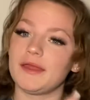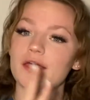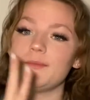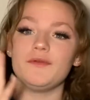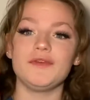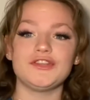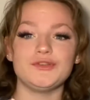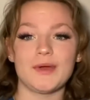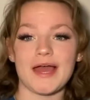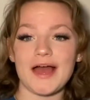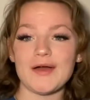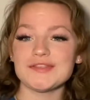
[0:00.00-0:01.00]
on moving to a
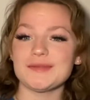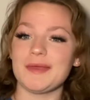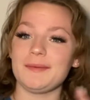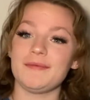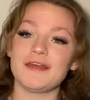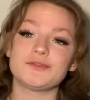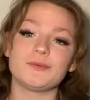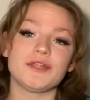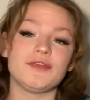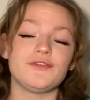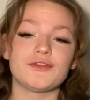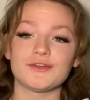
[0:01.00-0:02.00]
house, and maybe that's one
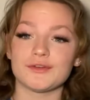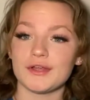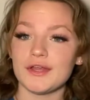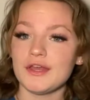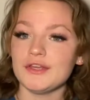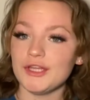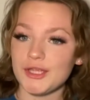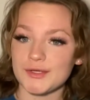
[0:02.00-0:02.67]
of your New Year's